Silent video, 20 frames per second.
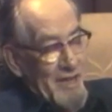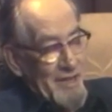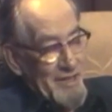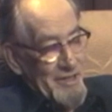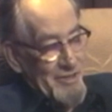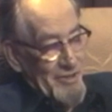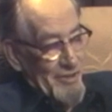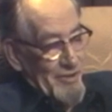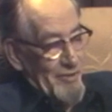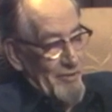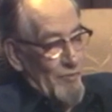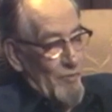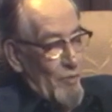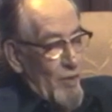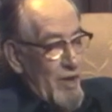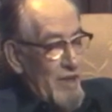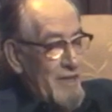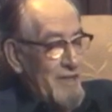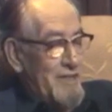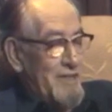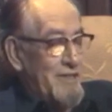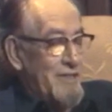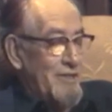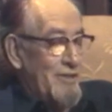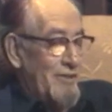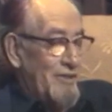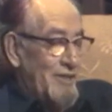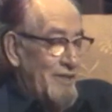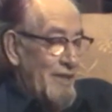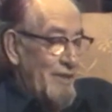in certain ways
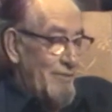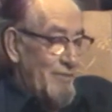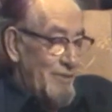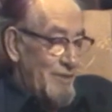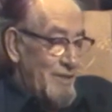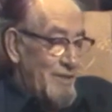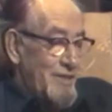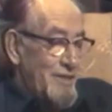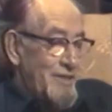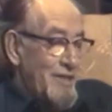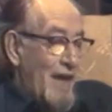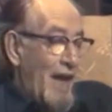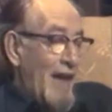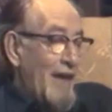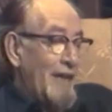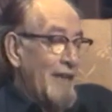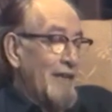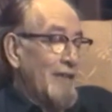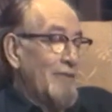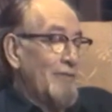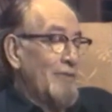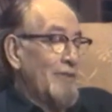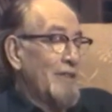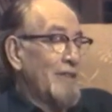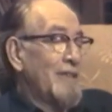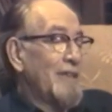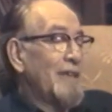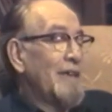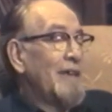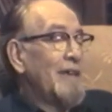so that they would tie in
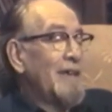with